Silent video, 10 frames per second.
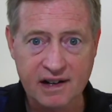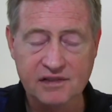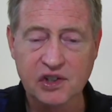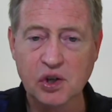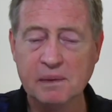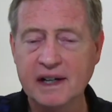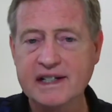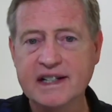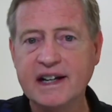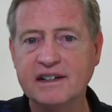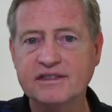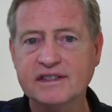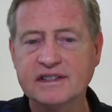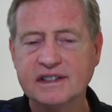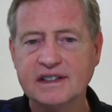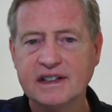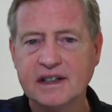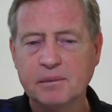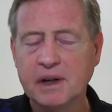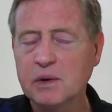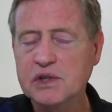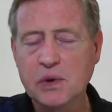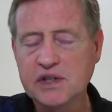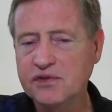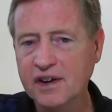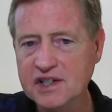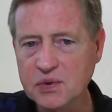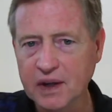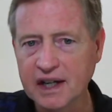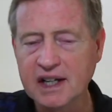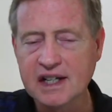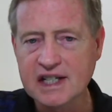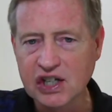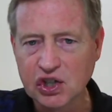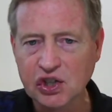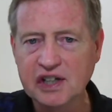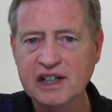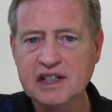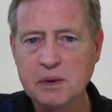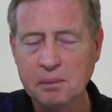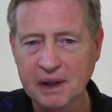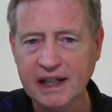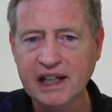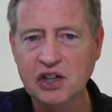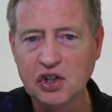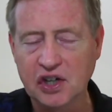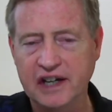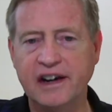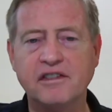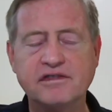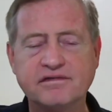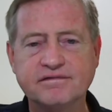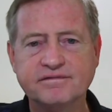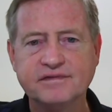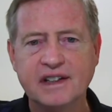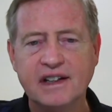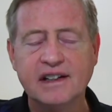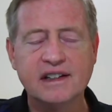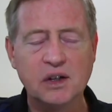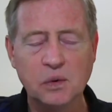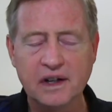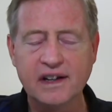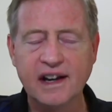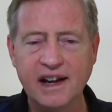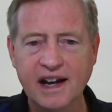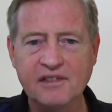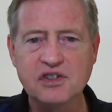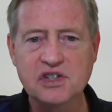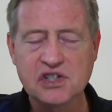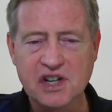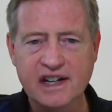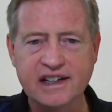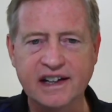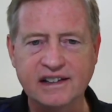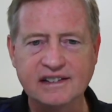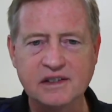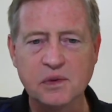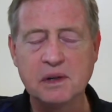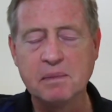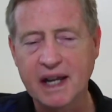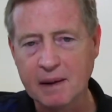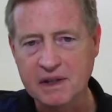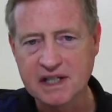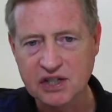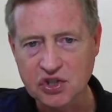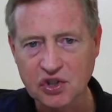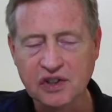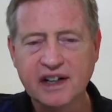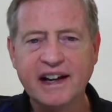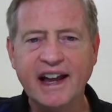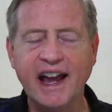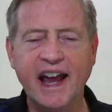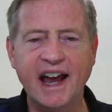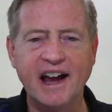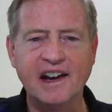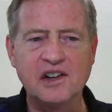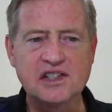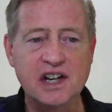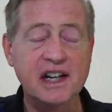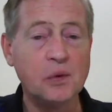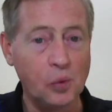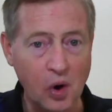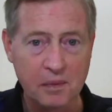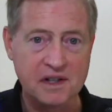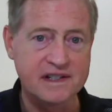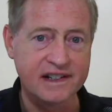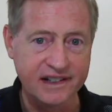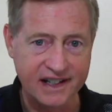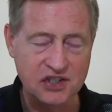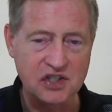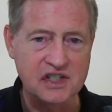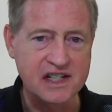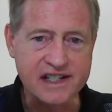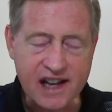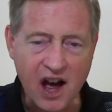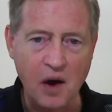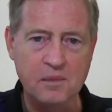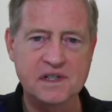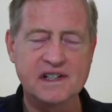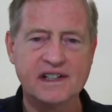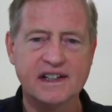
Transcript: if you know about his life. But he was always frustrated because he couldn't be good enough. And one day, after studying, he became a teacher and studying Romans and Galatians and Psalms,